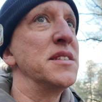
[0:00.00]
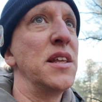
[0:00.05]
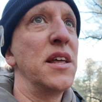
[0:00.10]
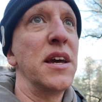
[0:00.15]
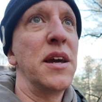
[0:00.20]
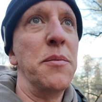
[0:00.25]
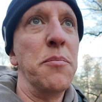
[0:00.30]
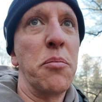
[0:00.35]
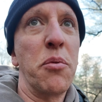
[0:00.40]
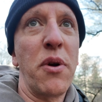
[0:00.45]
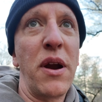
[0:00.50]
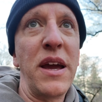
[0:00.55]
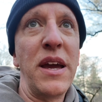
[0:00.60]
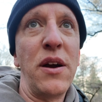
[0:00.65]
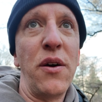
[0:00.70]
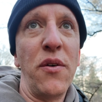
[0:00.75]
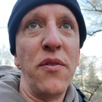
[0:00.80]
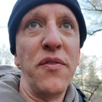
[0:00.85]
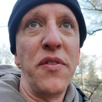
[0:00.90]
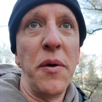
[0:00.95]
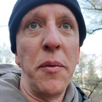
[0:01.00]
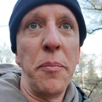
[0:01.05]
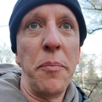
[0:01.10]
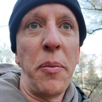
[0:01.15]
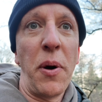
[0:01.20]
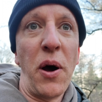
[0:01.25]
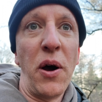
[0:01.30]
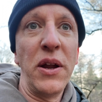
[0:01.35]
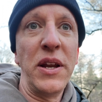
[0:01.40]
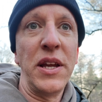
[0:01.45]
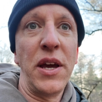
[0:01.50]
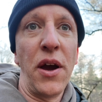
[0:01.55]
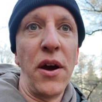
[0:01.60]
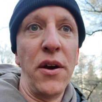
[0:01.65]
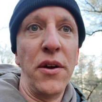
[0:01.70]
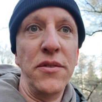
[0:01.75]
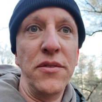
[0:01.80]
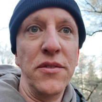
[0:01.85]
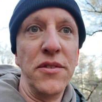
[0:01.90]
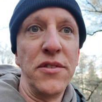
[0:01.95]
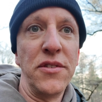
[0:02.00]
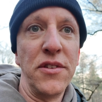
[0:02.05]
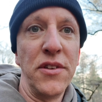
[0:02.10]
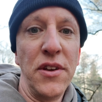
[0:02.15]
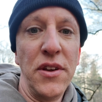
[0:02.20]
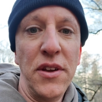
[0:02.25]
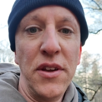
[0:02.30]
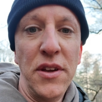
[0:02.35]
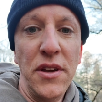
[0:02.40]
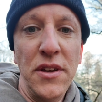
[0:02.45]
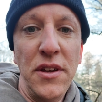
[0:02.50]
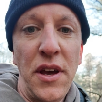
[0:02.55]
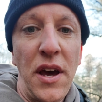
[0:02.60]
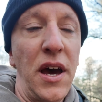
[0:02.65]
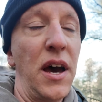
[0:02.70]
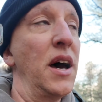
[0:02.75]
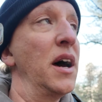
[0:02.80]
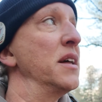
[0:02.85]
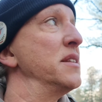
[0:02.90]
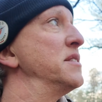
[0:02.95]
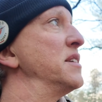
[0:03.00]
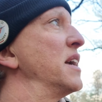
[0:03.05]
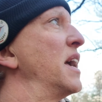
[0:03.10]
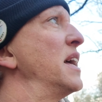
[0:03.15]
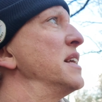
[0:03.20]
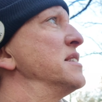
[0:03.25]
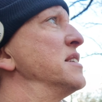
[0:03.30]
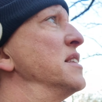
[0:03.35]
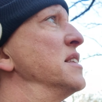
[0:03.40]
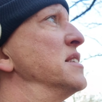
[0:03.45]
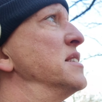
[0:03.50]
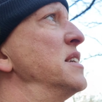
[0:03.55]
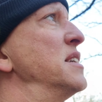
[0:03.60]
so they can break off the pine cones to get to the